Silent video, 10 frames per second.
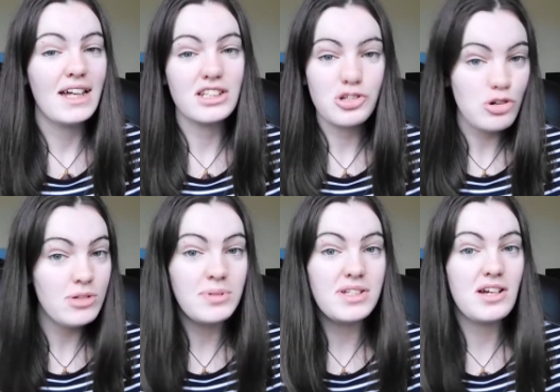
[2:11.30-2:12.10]
and
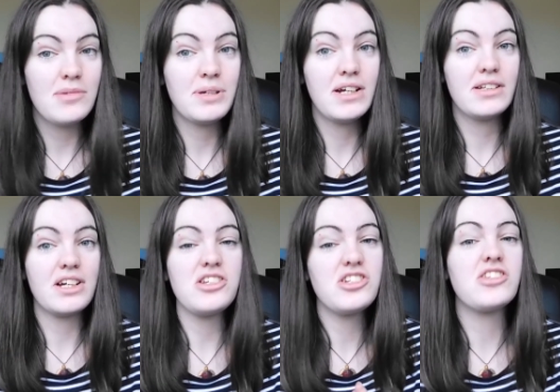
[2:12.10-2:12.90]
enjoying my time here and
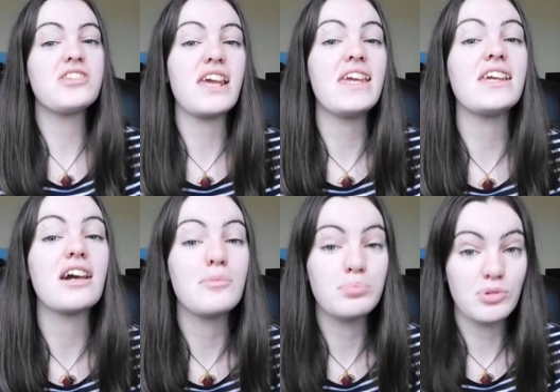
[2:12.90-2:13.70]
actually just taking
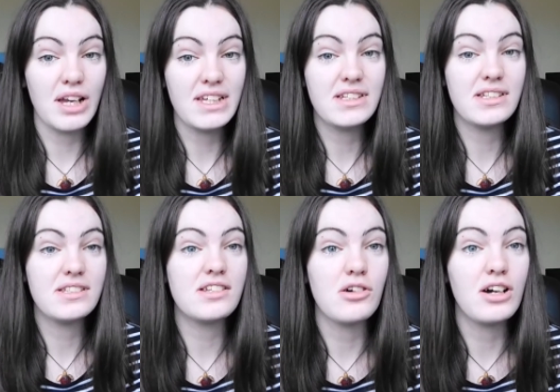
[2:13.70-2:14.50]
a break
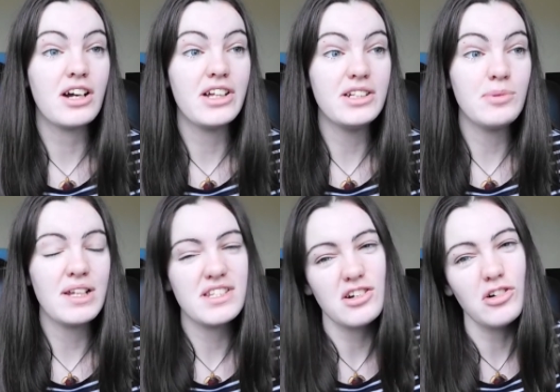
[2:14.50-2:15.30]
so I kind of
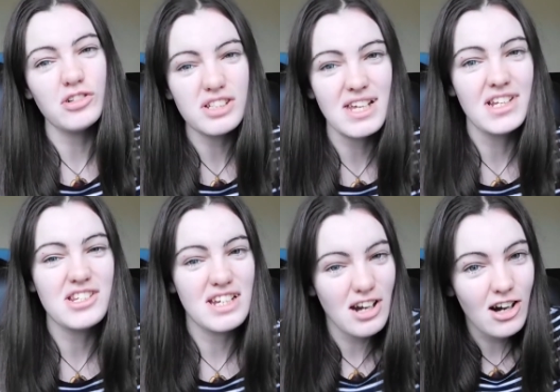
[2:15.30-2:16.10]
went
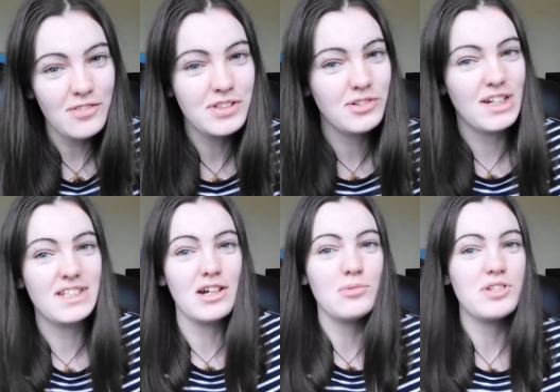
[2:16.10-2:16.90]
unintentionally off the
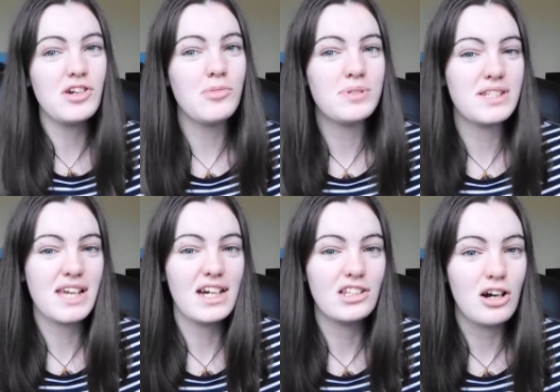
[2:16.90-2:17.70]
grid I was hoping to
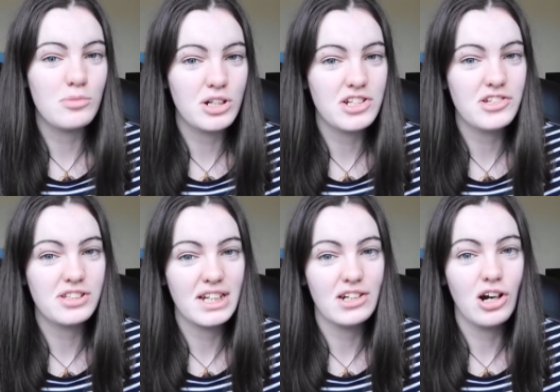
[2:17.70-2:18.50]
get a lot of work done
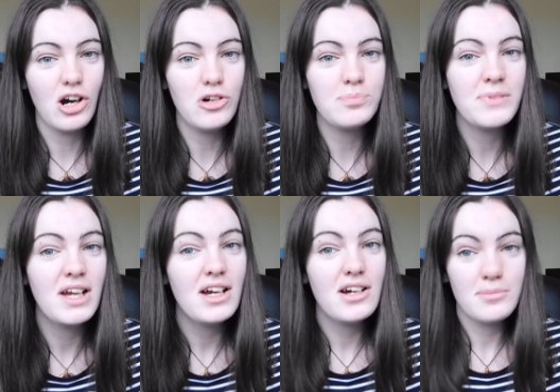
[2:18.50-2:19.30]
here at home
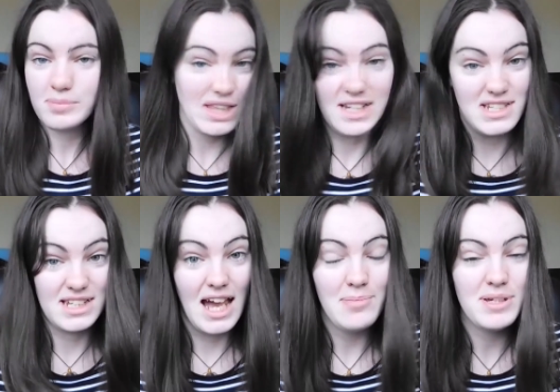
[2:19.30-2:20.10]
that didn't
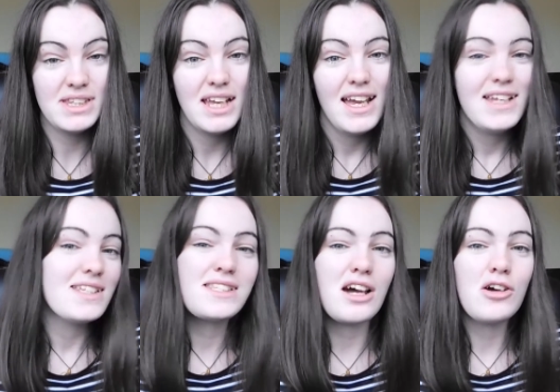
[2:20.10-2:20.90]
happen
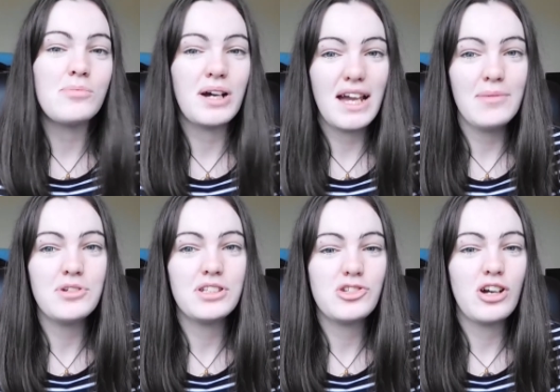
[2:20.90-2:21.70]
so but I am
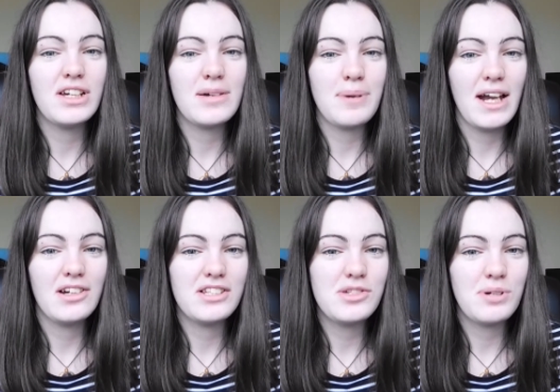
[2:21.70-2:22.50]
going to try and get back
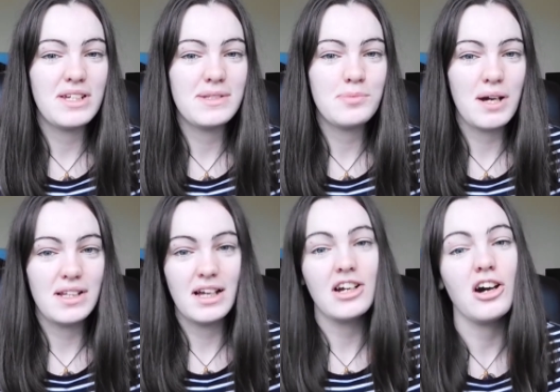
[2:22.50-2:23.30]
into it as
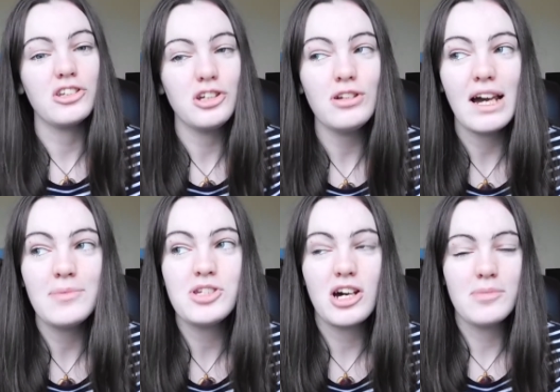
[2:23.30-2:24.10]
well I got a new
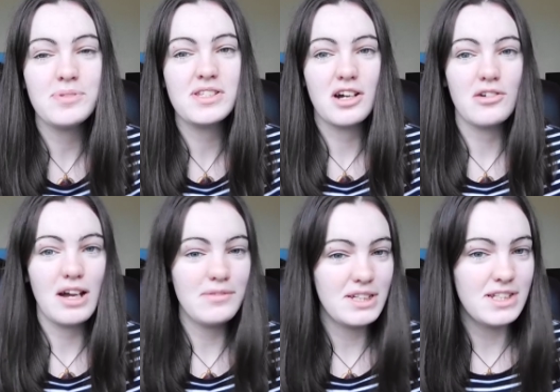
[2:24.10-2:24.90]
laptop so
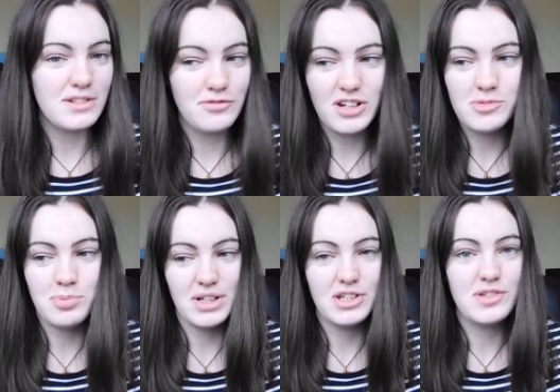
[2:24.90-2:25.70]
everything is a fresh
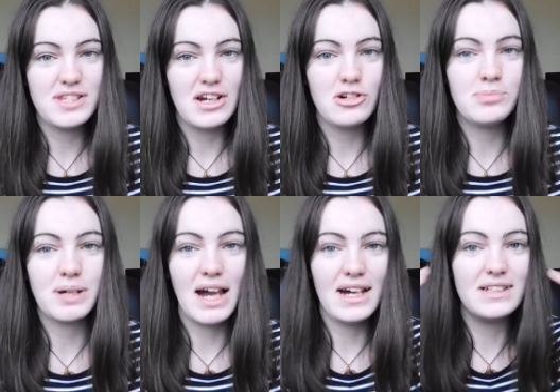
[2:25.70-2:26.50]
brand new setup
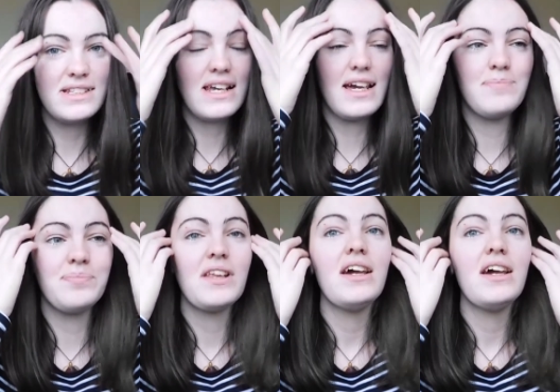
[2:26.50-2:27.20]
and um,